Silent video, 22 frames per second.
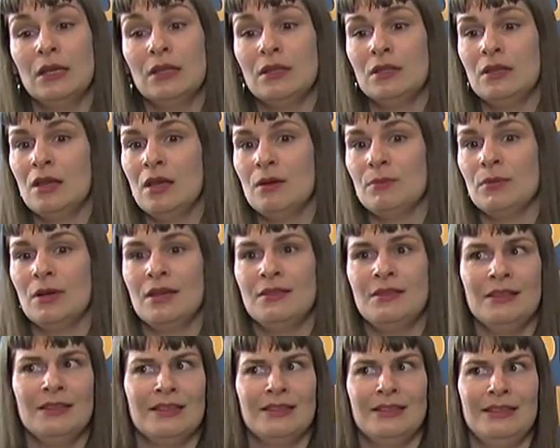I
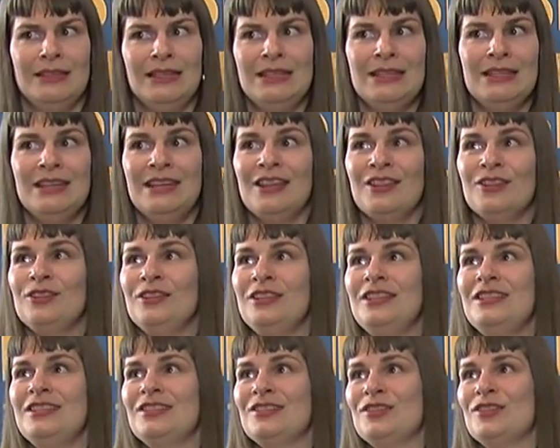think in the
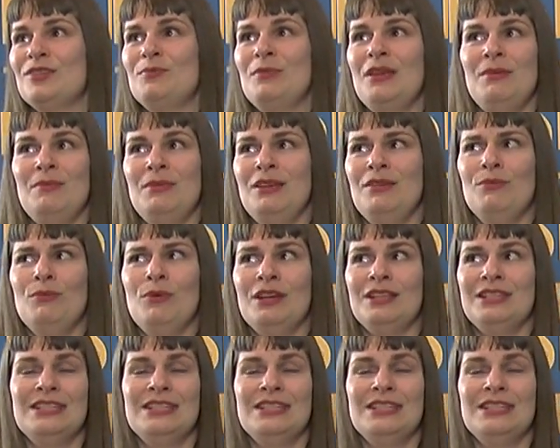Netherlands there's maybe,